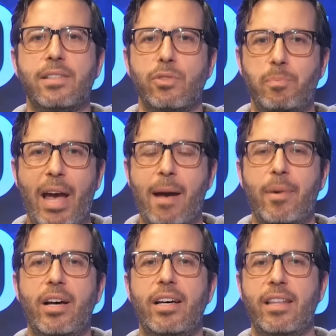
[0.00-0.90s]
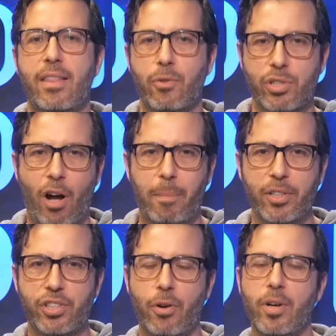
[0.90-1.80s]
there was Bama, and then there was
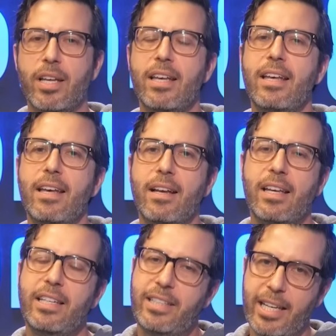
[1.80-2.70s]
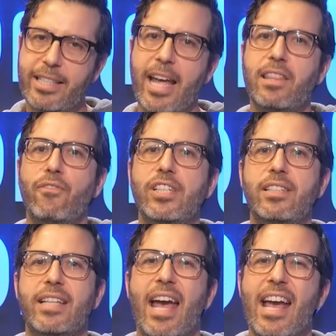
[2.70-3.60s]
Auburn. So he did take the
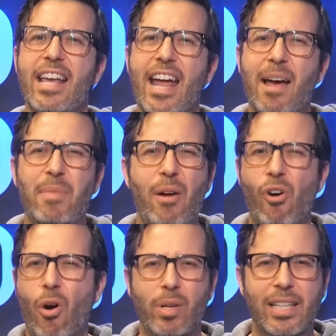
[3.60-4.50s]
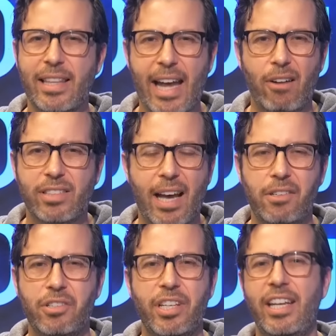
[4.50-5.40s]
visit to A&M. They were always on the
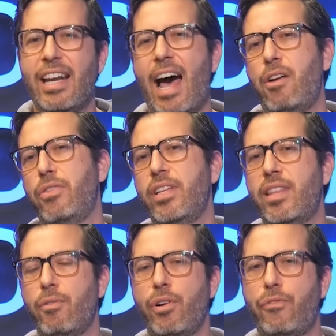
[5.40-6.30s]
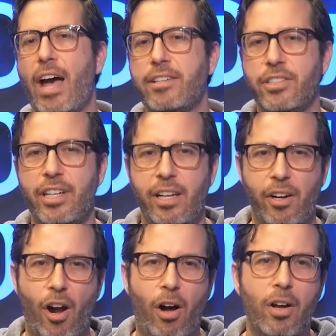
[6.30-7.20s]
outside looking in. I don't think they really factored in
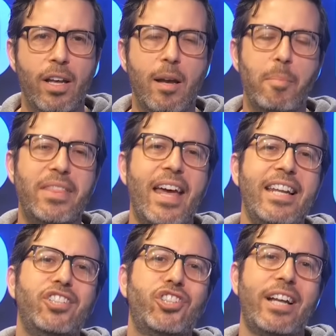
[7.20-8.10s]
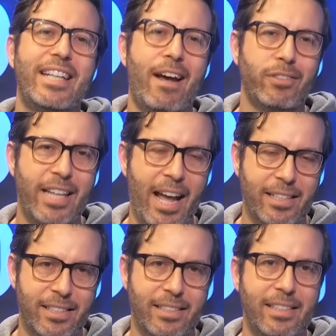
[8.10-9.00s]
at all. But then he shut down
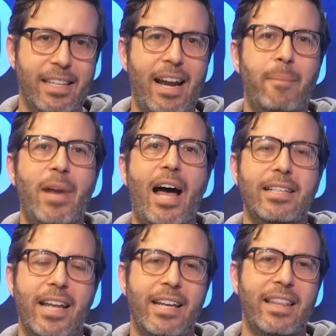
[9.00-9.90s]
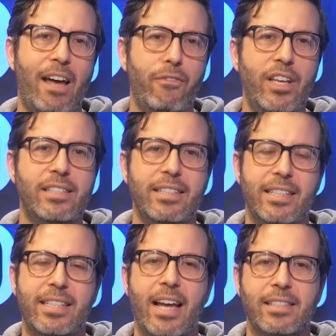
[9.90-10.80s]
Texas. He said, I'm not taking that visit
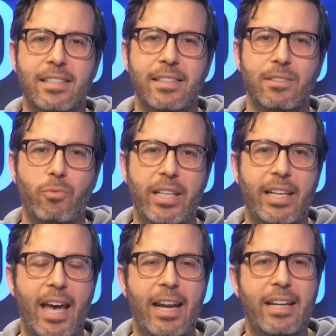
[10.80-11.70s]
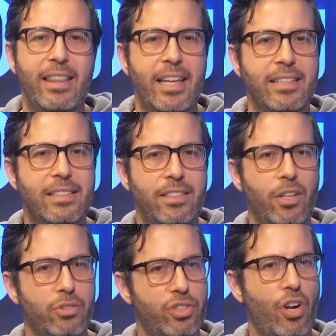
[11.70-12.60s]
to Texas this weekend. And things,
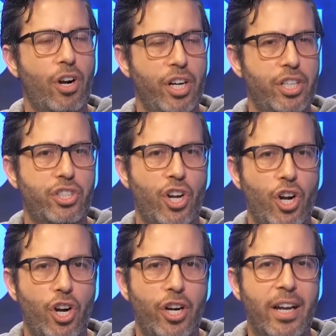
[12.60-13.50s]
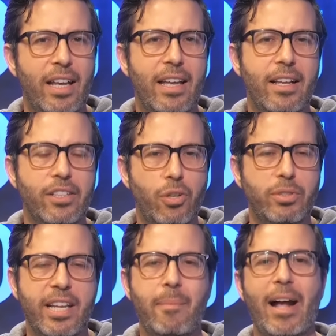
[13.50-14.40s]
started to turn. So,
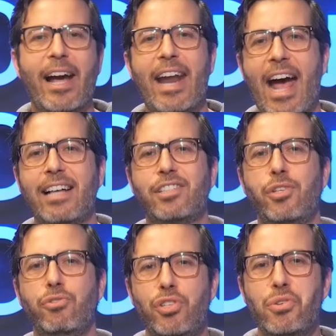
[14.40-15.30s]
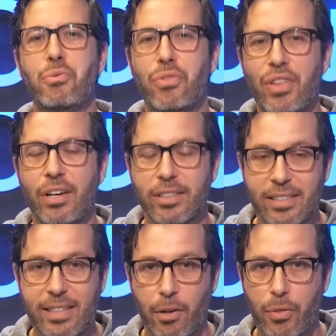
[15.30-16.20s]
Tim, I got to ask you, do you
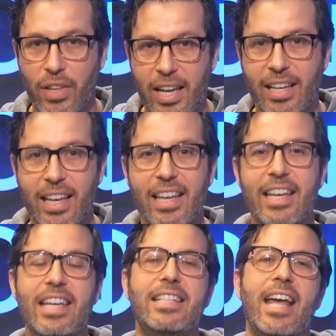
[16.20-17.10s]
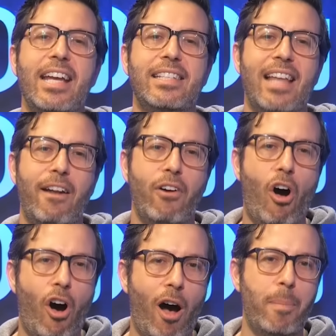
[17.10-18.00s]
still think he takes that
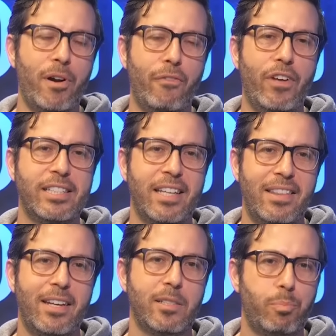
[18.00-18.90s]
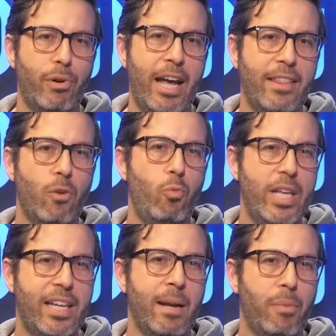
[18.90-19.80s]
Auburn visit that is planned the
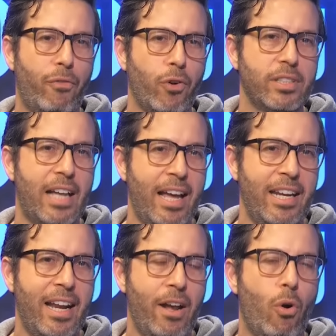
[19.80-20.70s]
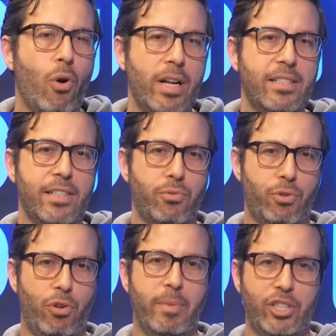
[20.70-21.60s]
weekend before signing day, or is this
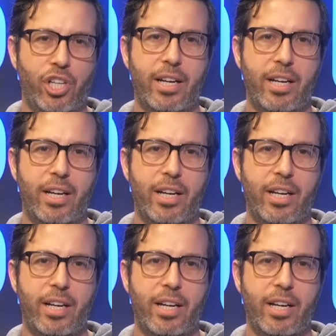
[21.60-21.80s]
recruitment shut